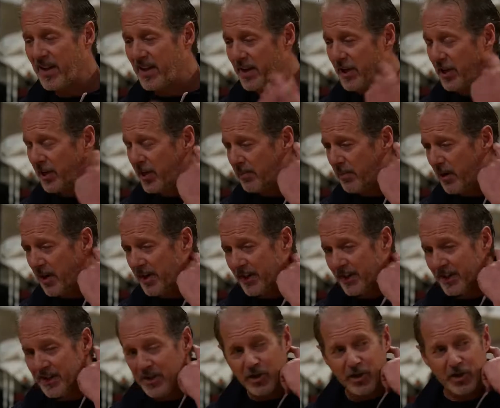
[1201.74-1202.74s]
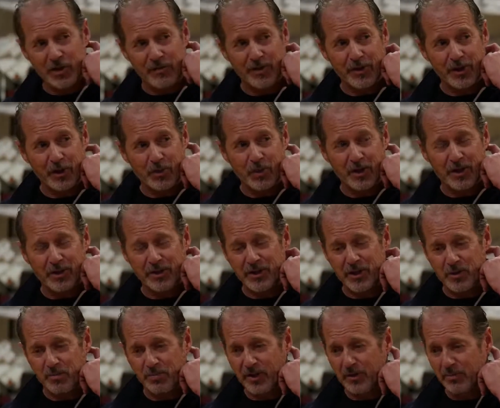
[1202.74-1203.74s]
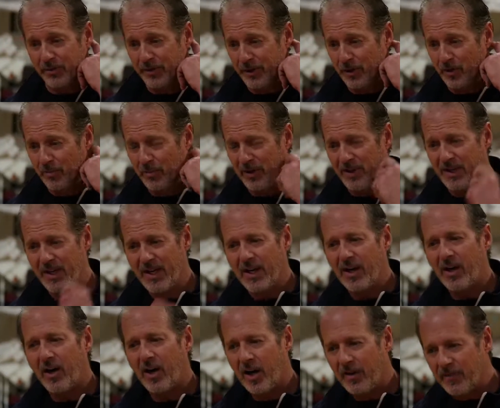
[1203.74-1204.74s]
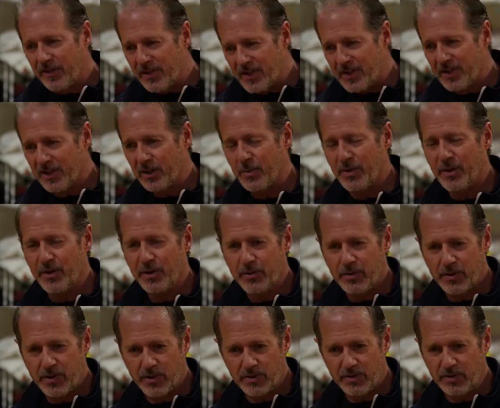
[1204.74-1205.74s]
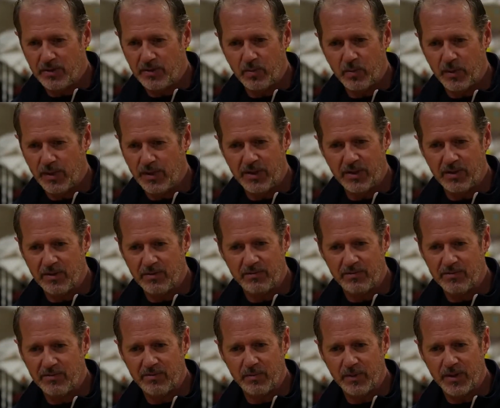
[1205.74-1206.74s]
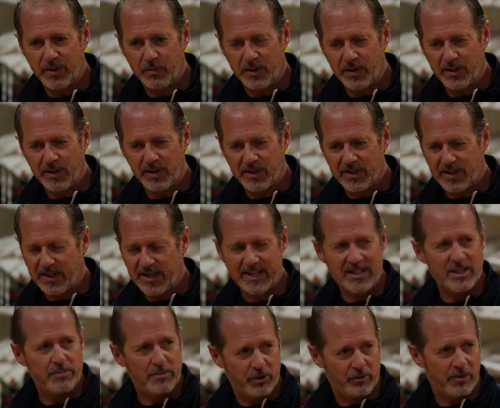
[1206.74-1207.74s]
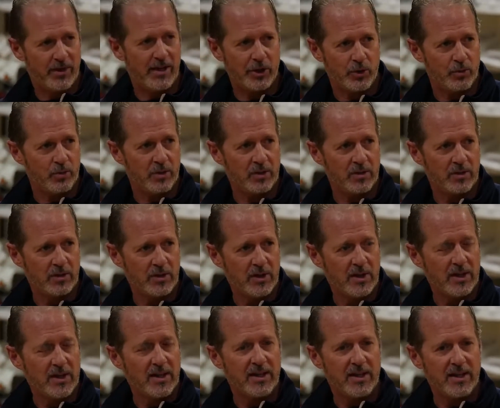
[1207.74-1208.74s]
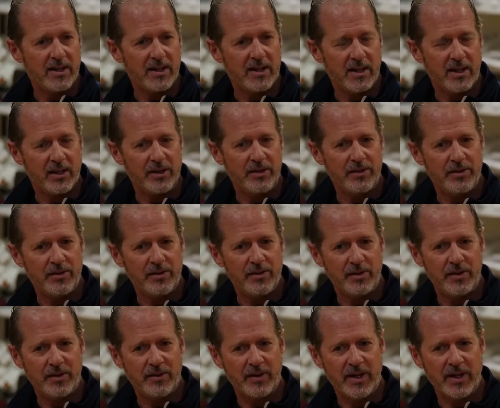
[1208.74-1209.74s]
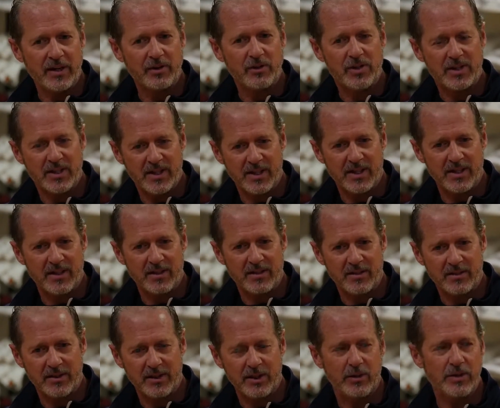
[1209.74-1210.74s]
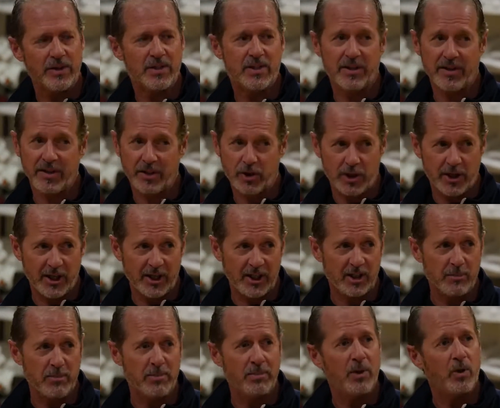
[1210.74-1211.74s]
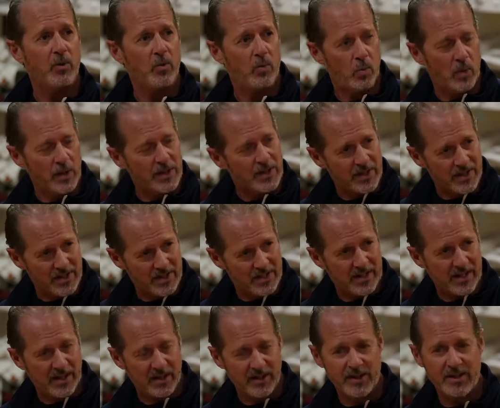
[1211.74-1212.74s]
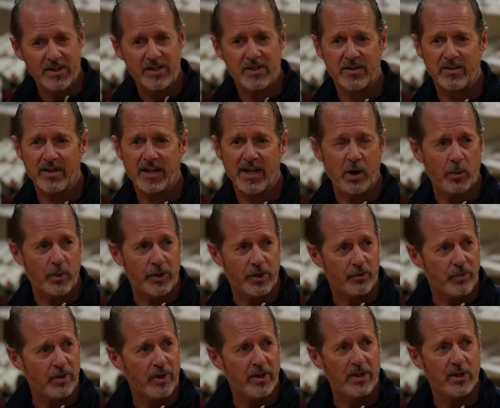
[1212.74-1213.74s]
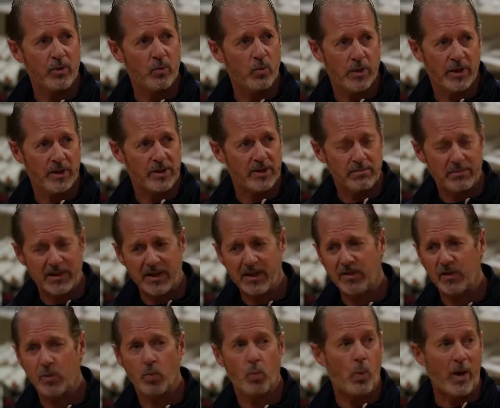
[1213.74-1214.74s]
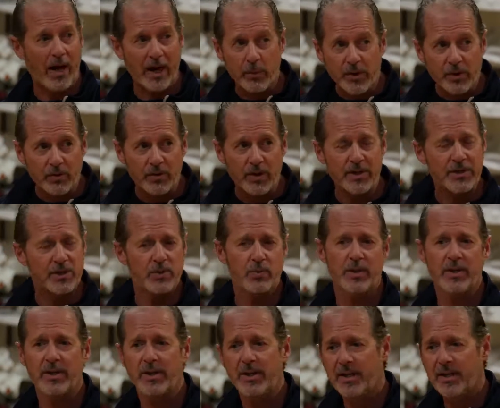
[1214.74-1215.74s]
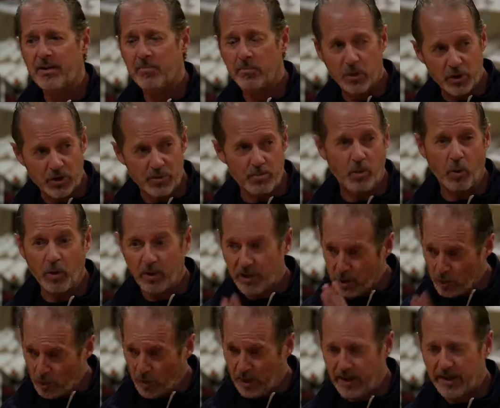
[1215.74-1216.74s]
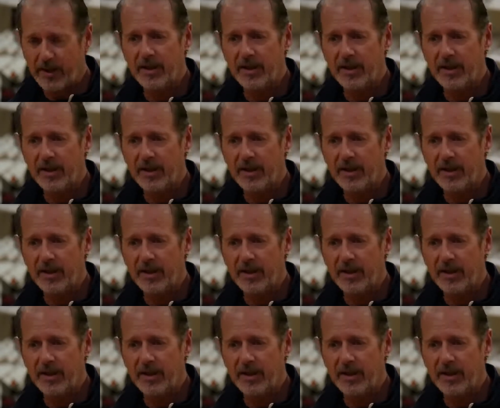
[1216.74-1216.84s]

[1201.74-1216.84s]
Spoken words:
know, your body conditions very quickly, as you probably know, but obviously with a new student, it has to be gradual. And they understand, you know, you start educating them about what the style is and how we train and what it's about and why we train this way, most importantly, why.